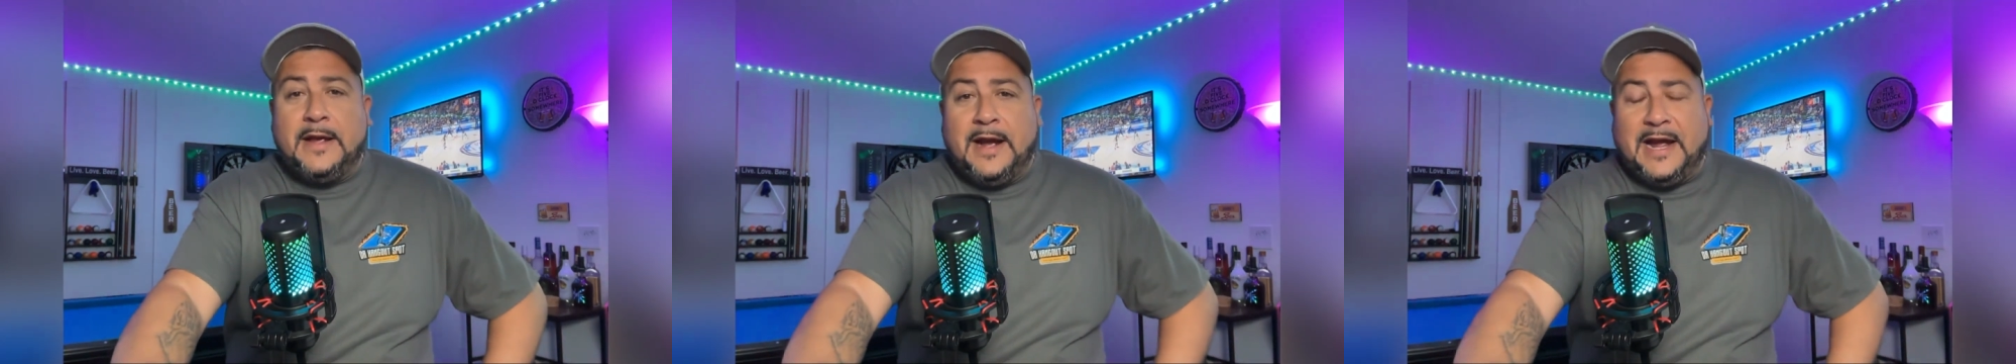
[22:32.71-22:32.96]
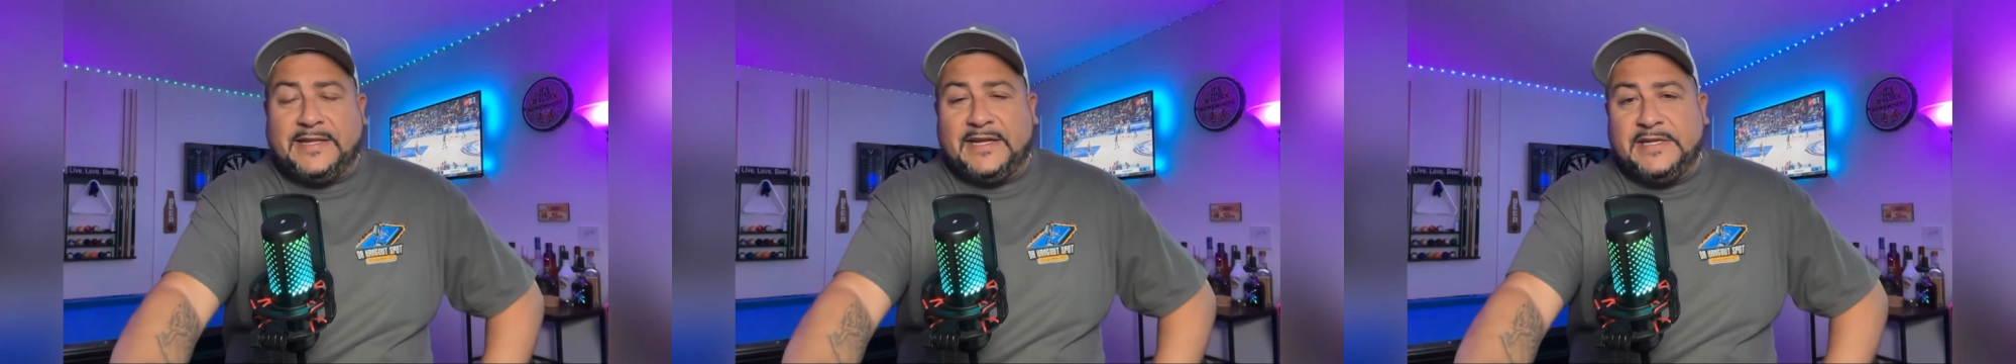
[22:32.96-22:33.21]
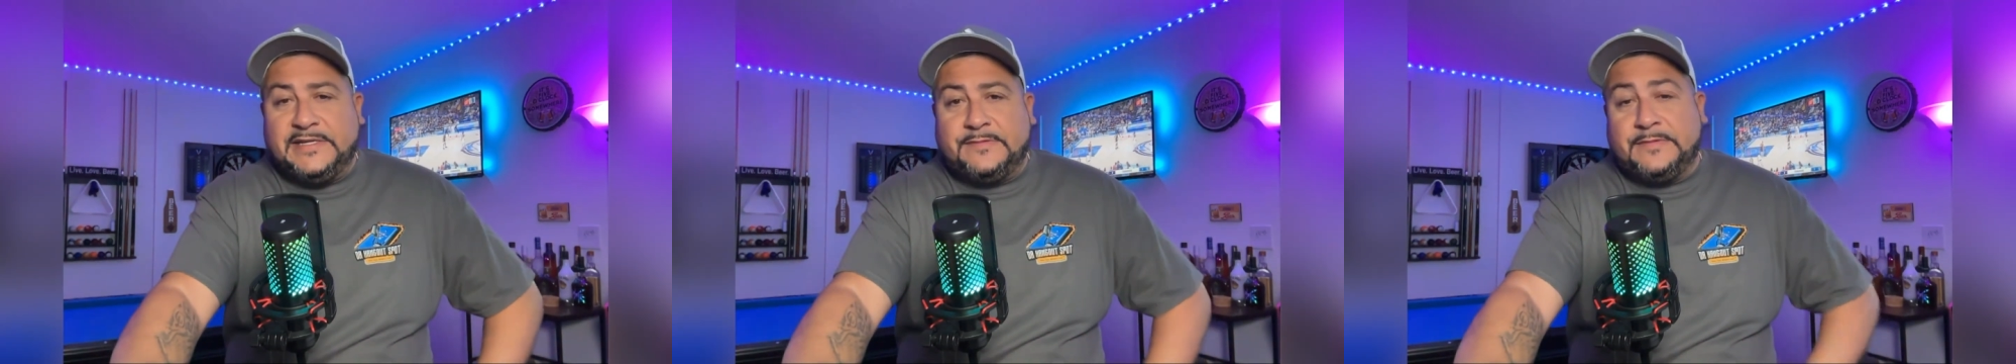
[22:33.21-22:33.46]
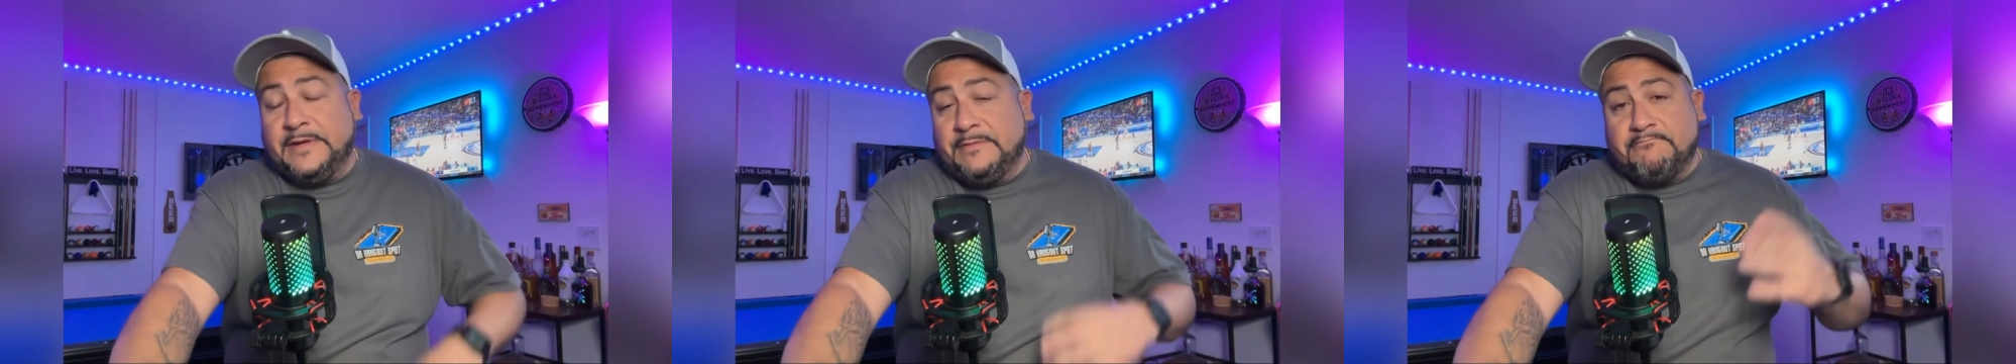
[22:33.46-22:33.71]
I think he's
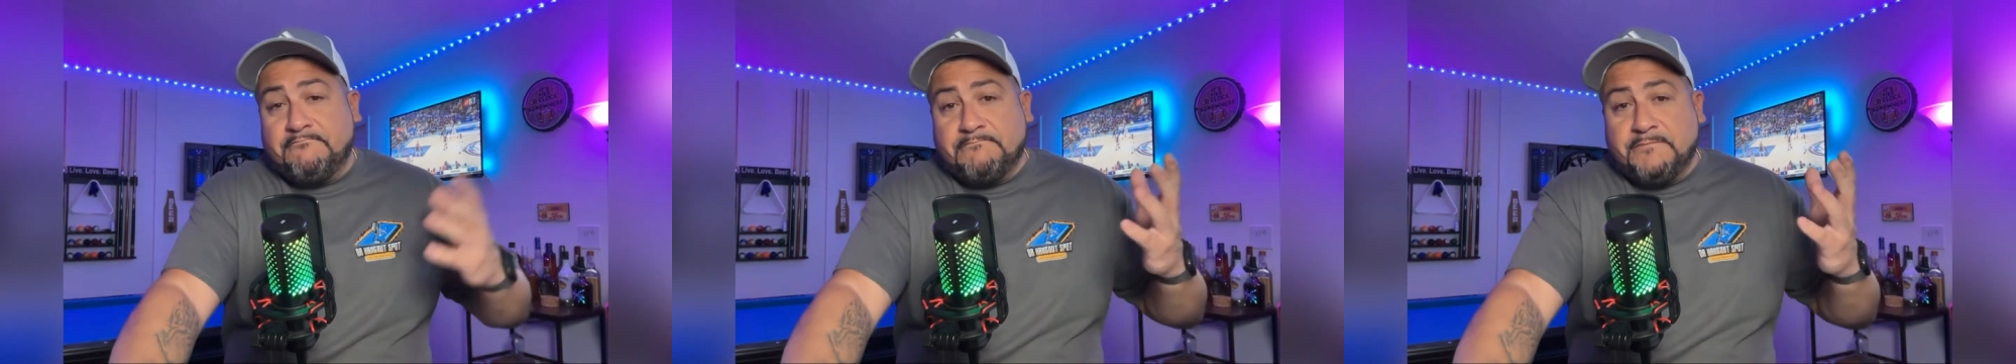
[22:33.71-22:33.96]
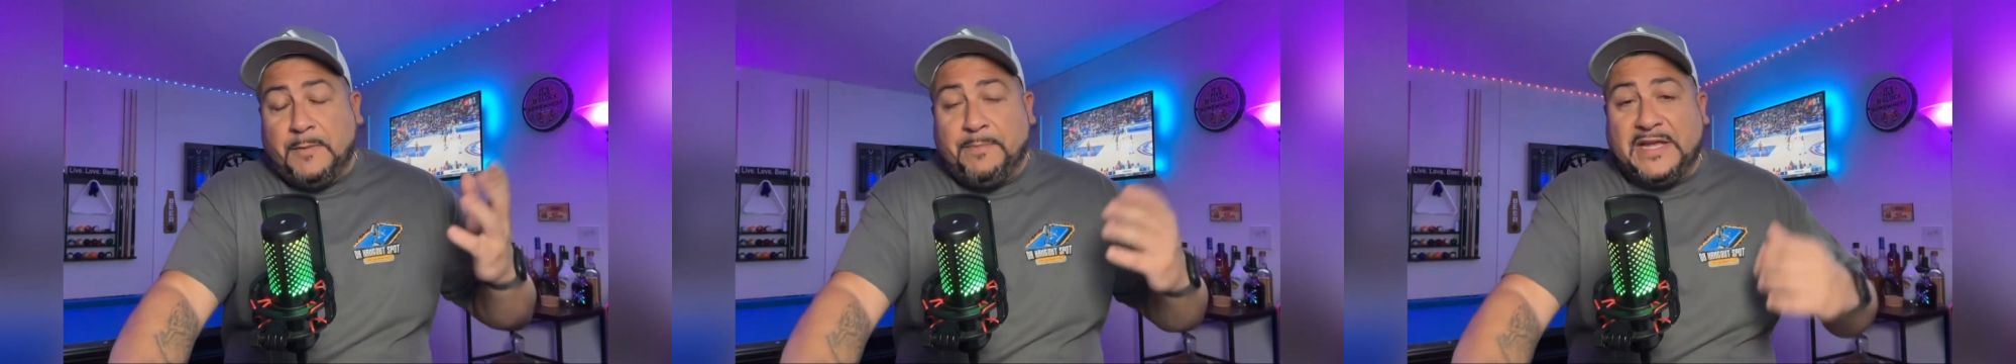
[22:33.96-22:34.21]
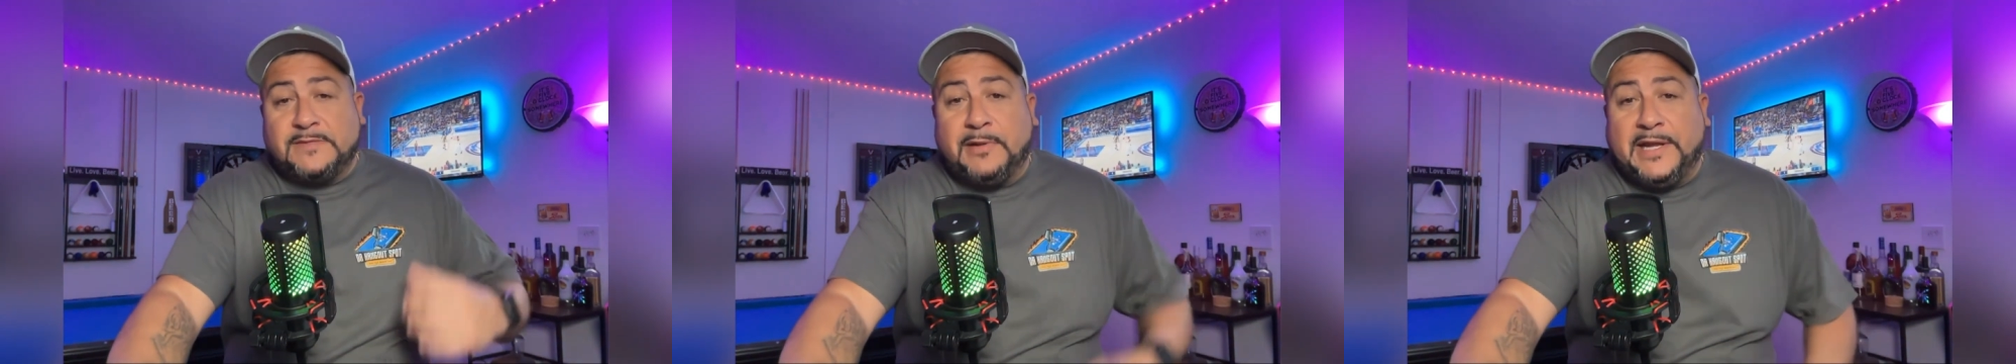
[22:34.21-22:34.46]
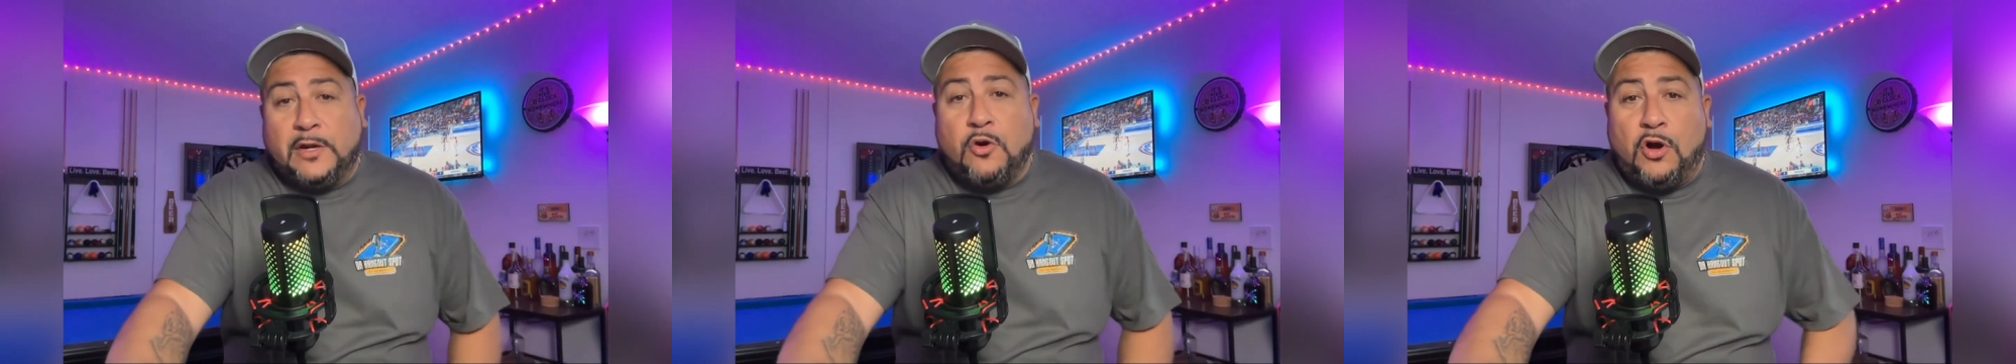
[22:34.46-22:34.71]
the best
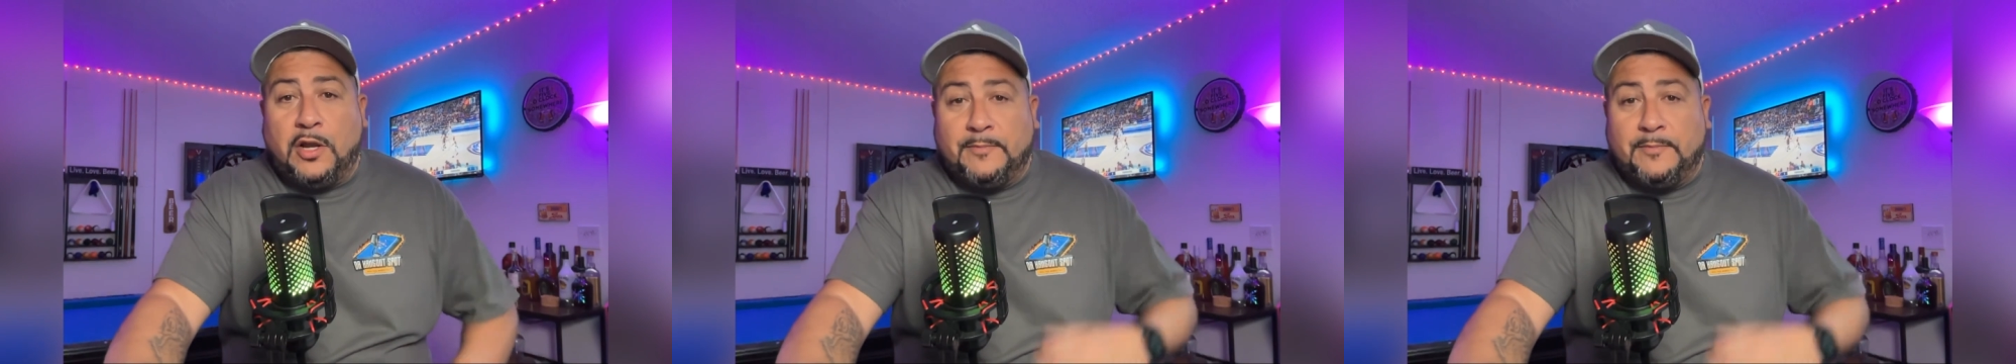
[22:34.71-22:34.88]
play caller